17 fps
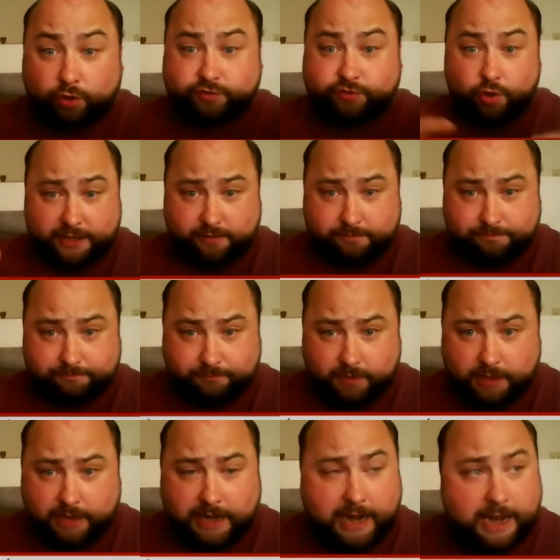collide
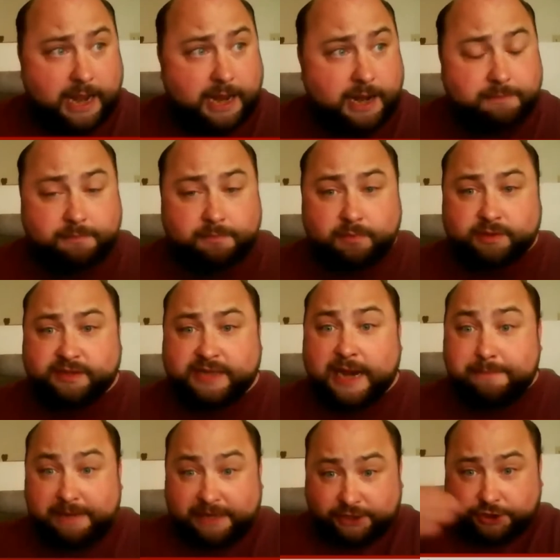and
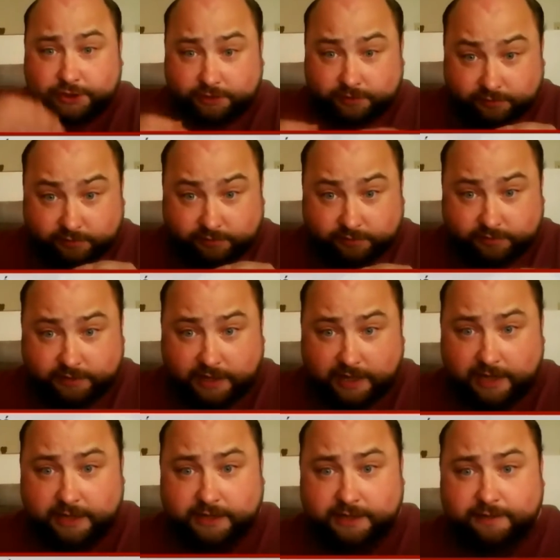dimensions
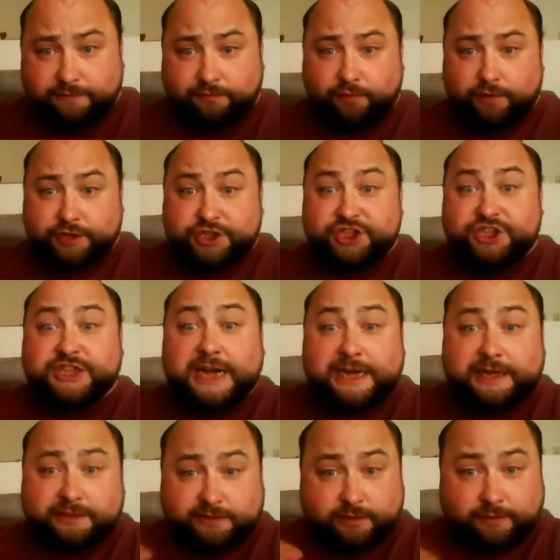and different
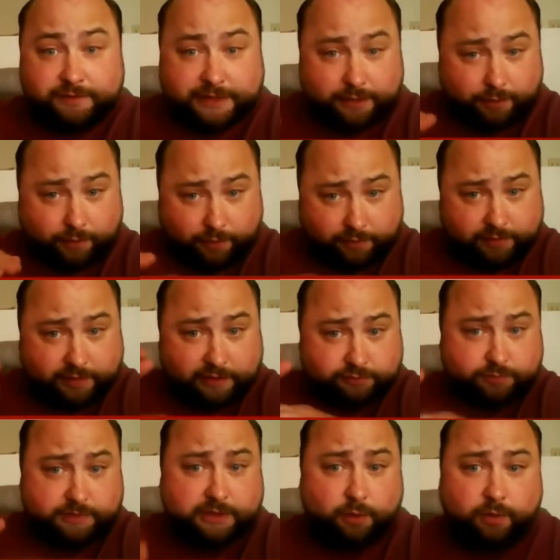shades of the earth,
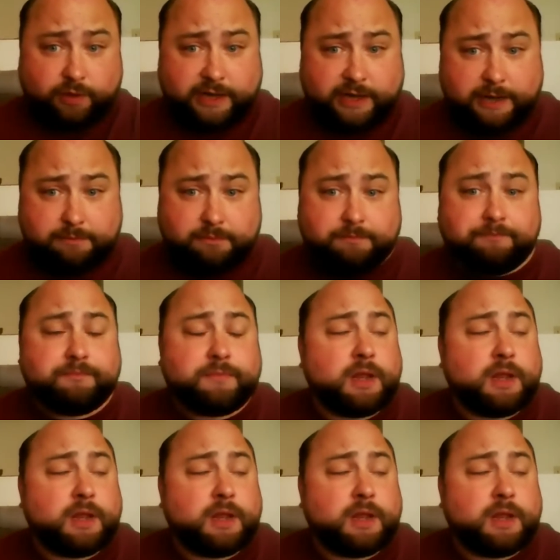as we call them.